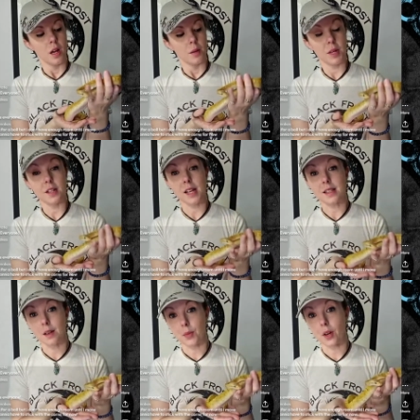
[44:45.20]
because that's
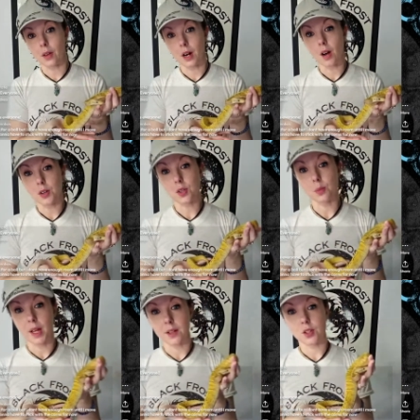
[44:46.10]
something that I also
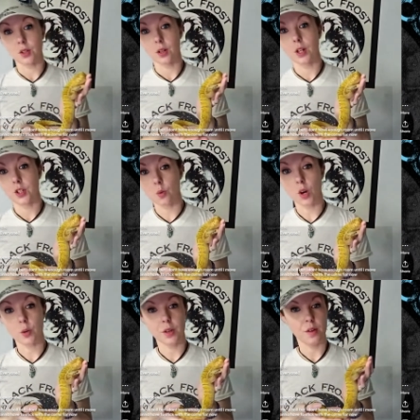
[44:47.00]
plan to
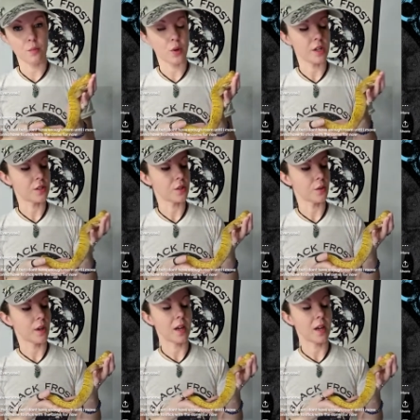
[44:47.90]
work with and breed soon.